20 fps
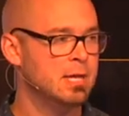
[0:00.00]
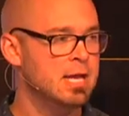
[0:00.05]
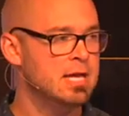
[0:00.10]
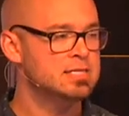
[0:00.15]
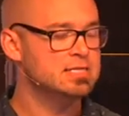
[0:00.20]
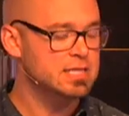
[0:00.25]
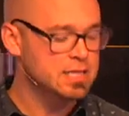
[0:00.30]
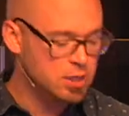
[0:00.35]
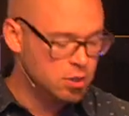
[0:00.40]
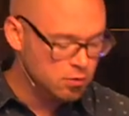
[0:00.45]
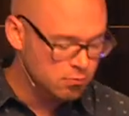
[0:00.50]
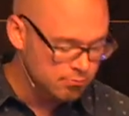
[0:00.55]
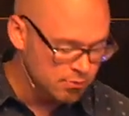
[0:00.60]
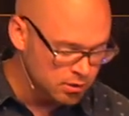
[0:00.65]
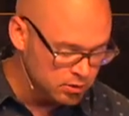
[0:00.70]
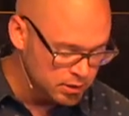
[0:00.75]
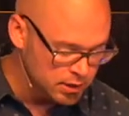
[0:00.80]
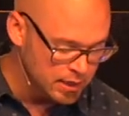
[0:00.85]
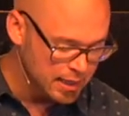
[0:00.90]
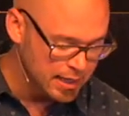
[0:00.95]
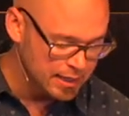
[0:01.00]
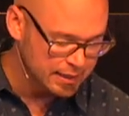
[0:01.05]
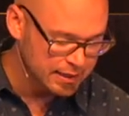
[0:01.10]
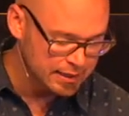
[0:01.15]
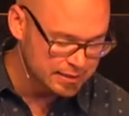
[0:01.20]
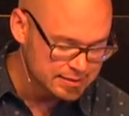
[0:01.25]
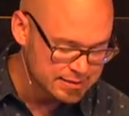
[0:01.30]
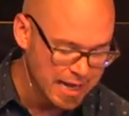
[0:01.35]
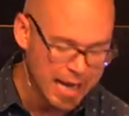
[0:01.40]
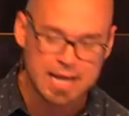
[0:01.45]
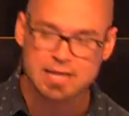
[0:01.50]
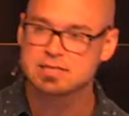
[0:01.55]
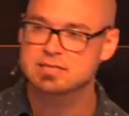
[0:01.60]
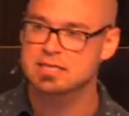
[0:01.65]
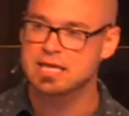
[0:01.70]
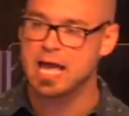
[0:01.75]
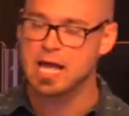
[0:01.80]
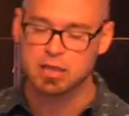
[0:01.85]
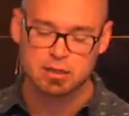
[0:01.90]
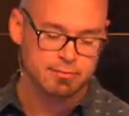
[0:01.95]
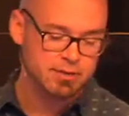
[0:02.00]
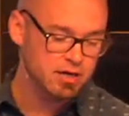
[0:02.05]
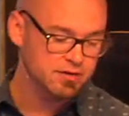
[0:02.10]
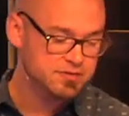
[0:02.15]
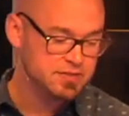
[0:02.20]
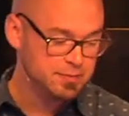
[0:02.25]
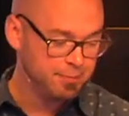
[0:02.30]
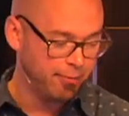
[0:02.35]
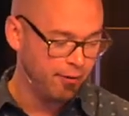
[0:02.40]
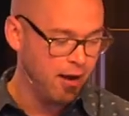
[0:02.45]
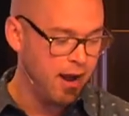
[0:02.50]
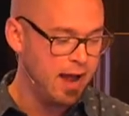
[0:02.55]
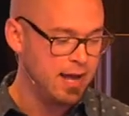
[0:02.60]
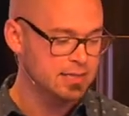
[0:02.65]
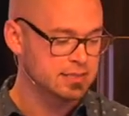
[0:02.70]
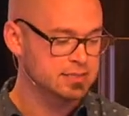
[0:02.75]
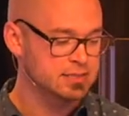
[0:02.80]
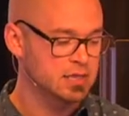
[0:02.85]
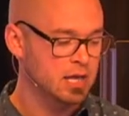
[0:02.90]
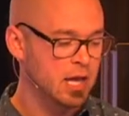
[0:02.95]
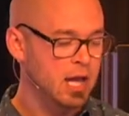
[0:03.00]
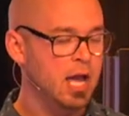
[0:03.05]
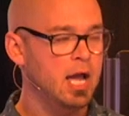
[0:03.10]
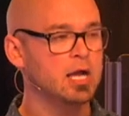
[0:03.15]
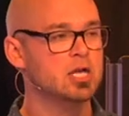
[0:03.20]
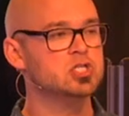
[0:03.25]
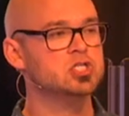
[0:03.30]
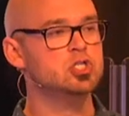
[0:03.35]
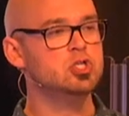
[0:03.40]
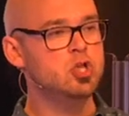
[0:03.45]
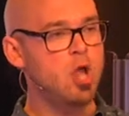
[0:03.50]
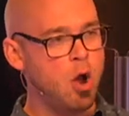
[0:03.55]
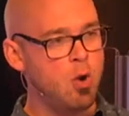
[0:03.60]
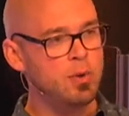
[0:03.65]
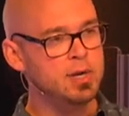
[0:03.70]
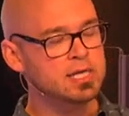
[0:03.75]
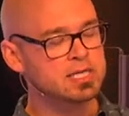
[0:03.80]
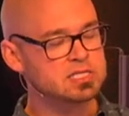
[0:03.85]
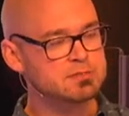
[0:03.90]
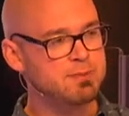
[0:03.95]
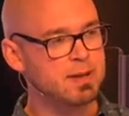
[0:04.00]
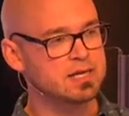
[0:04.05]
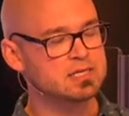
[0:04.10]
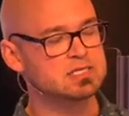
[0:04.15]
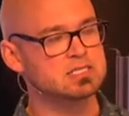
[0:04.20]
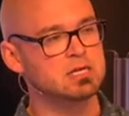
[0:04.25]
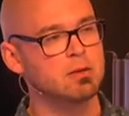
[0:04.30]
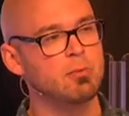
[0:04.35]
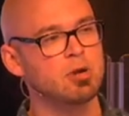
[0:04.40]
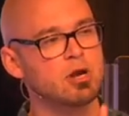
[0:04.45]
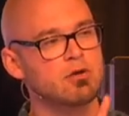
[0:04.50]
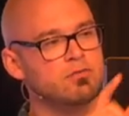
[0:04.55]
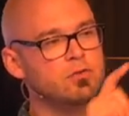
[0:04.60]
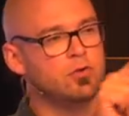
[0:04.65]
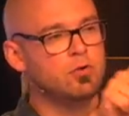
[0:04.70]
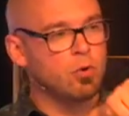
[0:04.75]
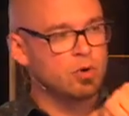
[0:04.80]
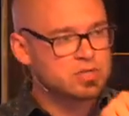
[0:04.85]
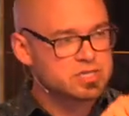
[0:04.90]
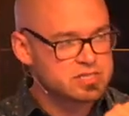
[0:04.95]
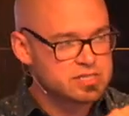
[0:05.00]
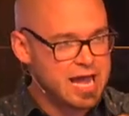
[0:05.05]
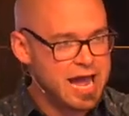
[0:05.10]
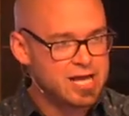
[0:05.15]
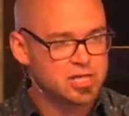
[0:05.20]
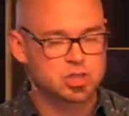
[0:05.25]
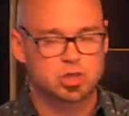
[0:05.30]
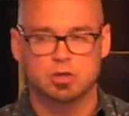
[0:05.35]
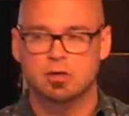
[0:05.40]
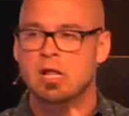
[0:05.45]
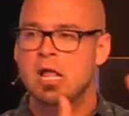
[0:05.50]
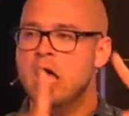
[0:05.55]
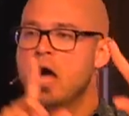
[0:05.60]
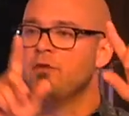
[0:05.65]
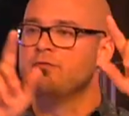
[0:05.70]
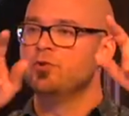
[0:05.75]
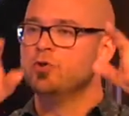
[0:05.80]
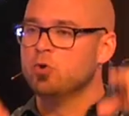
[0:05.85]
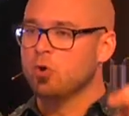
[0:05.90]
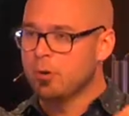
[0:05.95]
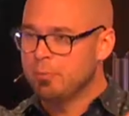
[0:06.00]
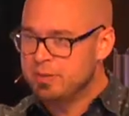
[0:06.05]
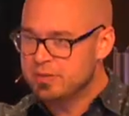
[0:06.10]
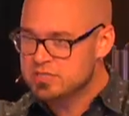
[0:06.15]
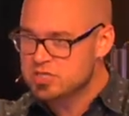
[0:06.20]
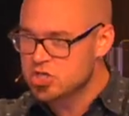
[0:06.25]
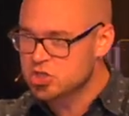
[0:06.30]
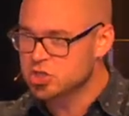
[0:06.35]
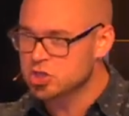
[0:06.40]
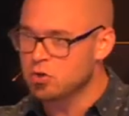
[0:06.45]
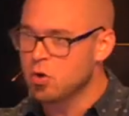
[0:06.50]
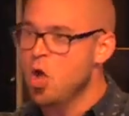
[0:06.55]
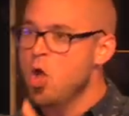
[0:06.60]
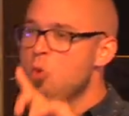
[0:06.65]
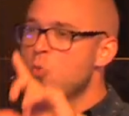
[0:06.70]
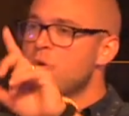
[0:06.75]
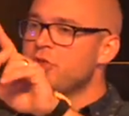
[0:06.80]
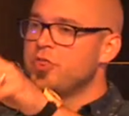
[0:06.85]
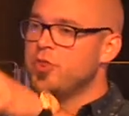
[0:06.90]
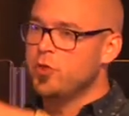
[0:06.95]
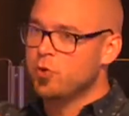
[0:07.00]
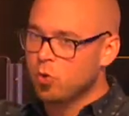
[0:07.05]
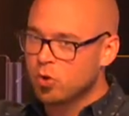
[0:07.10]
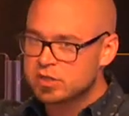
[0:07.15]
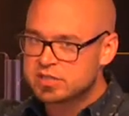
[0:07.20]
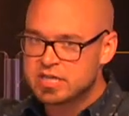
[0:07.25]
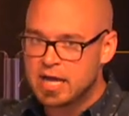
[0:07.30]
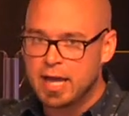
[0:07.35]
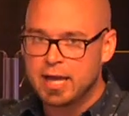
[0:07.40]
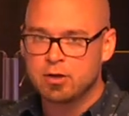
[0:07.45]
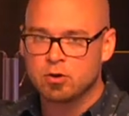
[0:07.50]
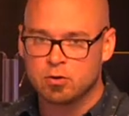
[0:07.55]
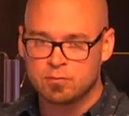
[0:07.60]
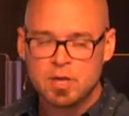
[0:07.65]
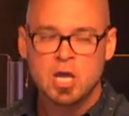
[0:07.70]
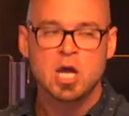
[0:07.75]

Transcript: See, humility, it contains the element of surprise because no one expects someone of your stature, of your position, with your title